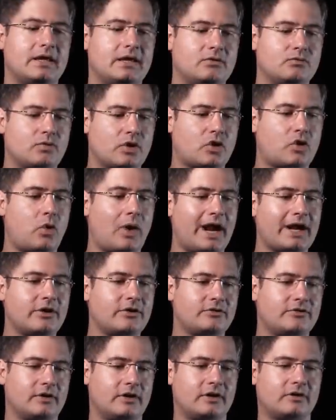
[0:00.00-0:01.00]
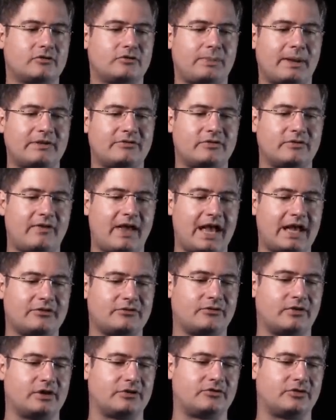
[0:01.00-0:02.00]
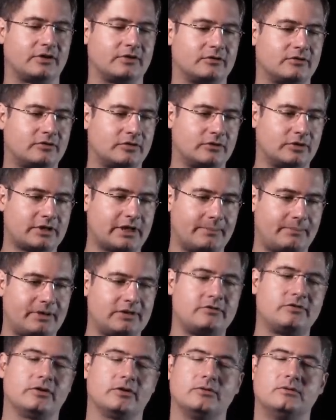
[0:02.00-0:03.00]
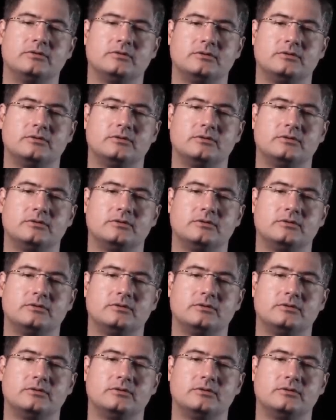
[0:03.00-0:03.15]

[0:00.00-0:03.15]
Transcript: requires an expensive hash function to look up into